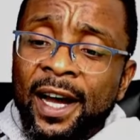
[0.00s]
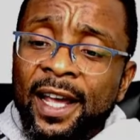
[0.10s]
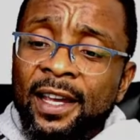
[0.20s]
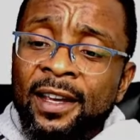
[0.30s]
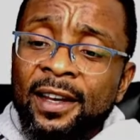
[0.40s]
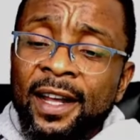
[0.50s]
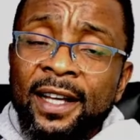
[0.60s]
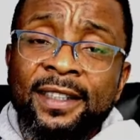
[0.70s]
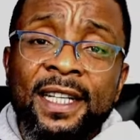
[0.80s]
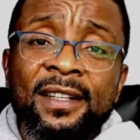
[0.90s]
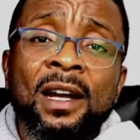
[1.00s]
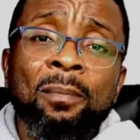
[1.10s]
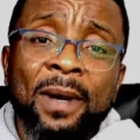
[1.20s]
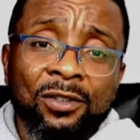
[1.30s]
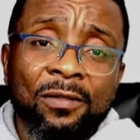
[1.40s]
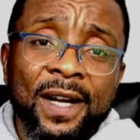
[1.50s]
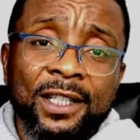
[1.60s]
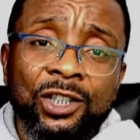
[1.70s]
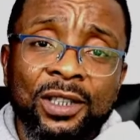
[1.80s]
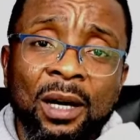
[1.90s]
in the eastern part of
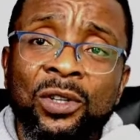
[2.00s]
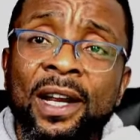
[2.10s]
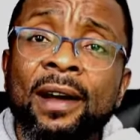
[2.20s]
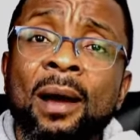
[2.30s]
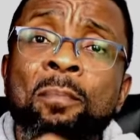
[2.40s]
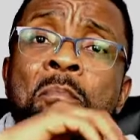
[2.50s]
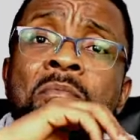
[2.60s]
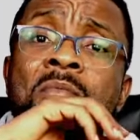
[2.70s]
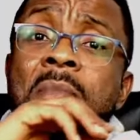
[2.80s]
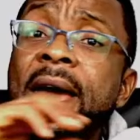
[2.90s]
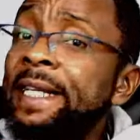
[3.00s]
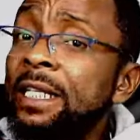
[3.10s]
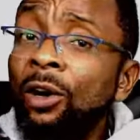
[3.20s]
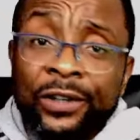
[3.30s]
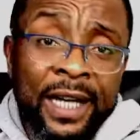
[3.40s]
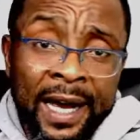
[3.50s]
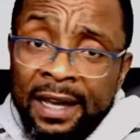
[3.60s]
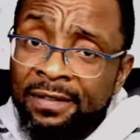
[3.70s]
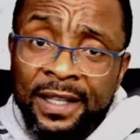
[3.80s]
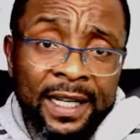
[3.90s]
Nigeria, but there are many other
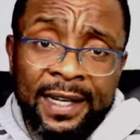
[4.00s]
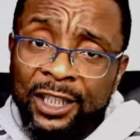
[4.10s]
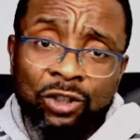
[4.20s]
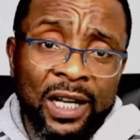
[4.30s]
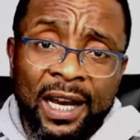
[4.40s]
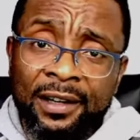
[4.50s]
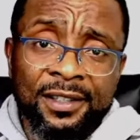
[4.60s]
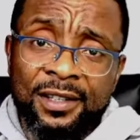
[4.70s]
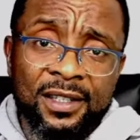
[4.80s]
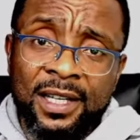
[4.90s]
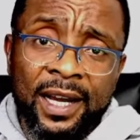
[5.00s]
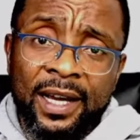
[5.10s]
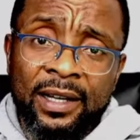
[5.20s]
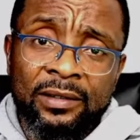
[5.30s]
ethnic nationalities there.